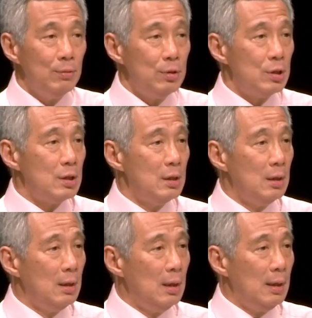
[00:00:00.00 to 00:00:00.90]
which is
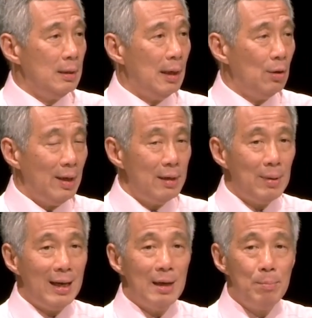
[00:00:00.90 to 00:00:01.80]
now
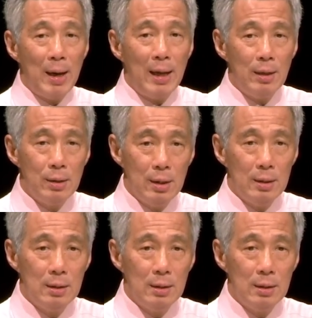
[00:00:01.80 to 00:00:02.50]
led by Le Pen,